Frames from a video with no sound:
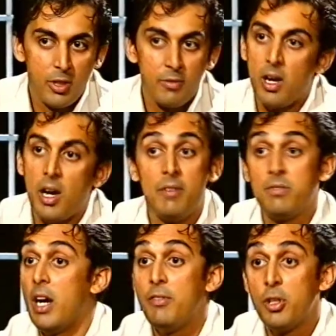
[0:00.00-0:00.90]
so I've, I've,
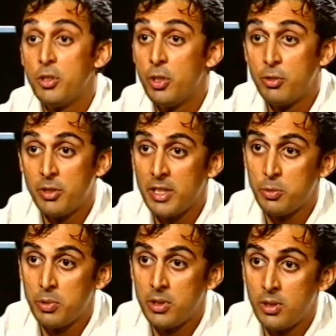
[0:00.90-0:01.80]
I've got no
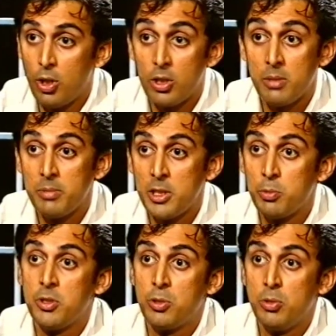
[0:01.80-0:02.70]
regrets with or complaints
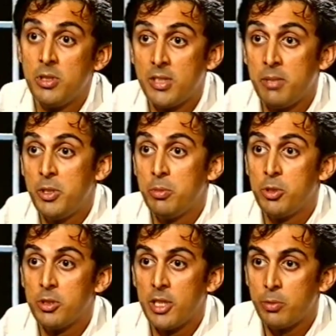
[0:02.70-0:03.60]
with the school they sent me to
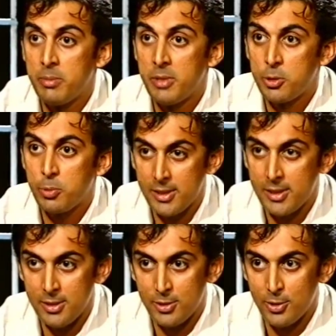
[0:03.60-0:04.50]
because that's where I met
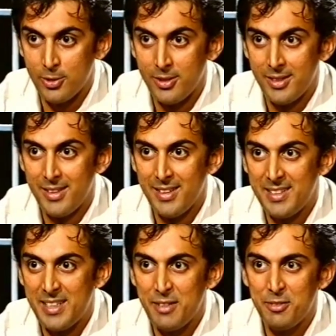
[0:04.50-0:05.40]
Swati. So
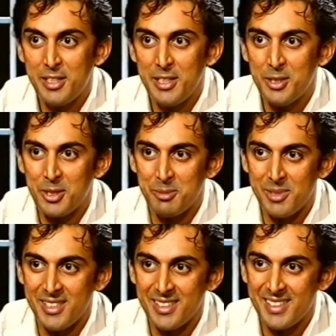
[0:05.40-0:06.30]
definitely no
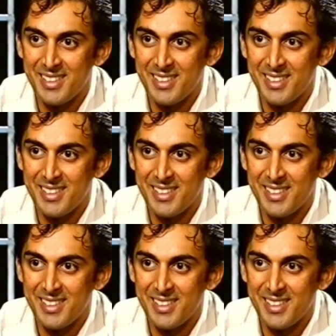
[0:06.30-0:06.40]
complaints.